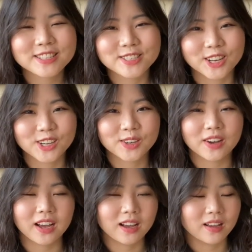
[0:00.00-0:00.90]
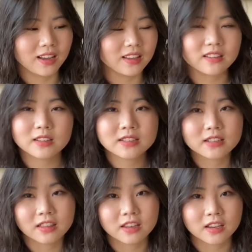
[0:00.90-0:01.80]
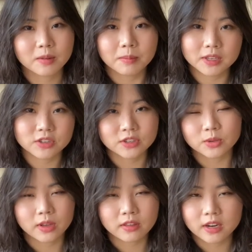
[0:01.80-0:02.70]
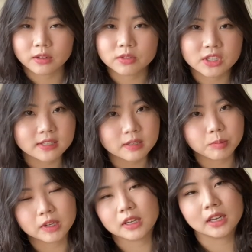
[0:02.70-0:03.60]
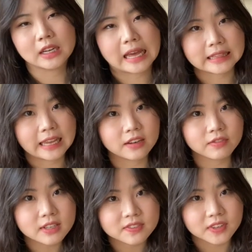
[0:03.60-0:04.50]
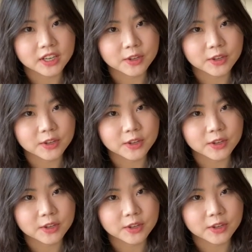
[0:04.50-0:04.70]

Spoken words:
So it's nothing major, so I thought I would just slip it in at the end of this video.